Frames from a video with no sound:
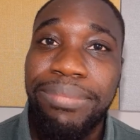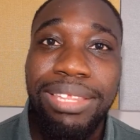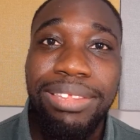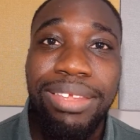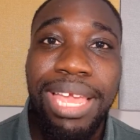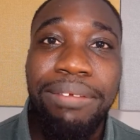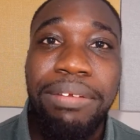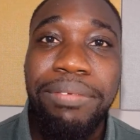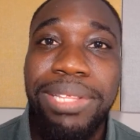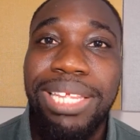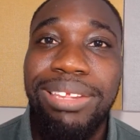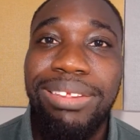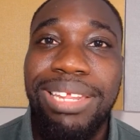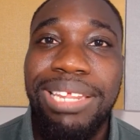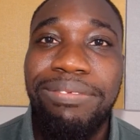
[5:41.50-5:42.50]
You have
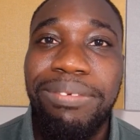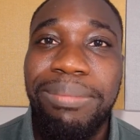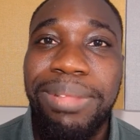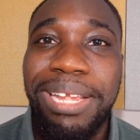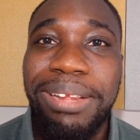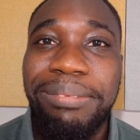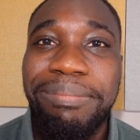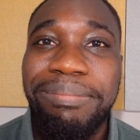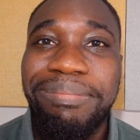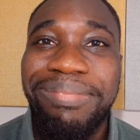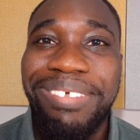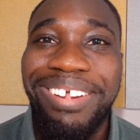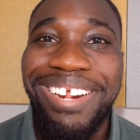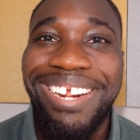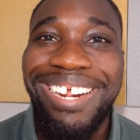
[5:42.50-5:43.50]
everything you need from there.
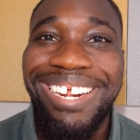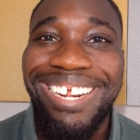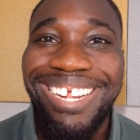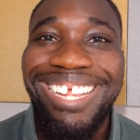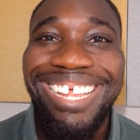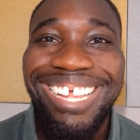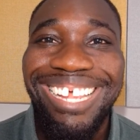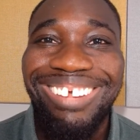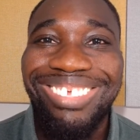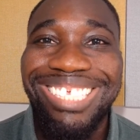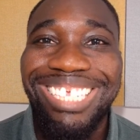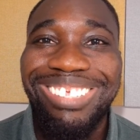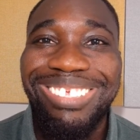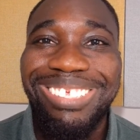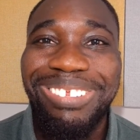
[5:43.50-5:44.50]
All right. We'll
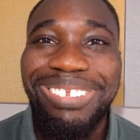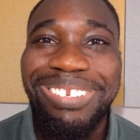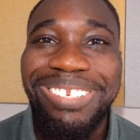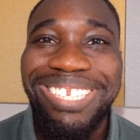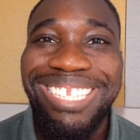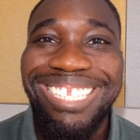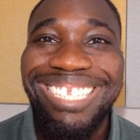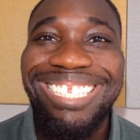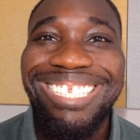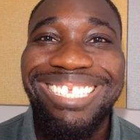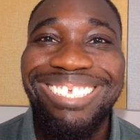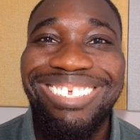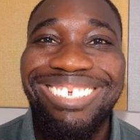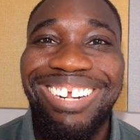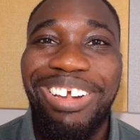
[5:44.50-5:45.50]
see you soon.
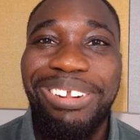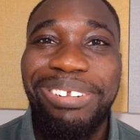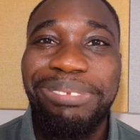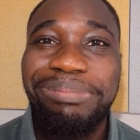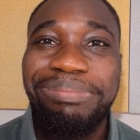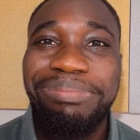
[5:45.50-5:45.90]
Journey on.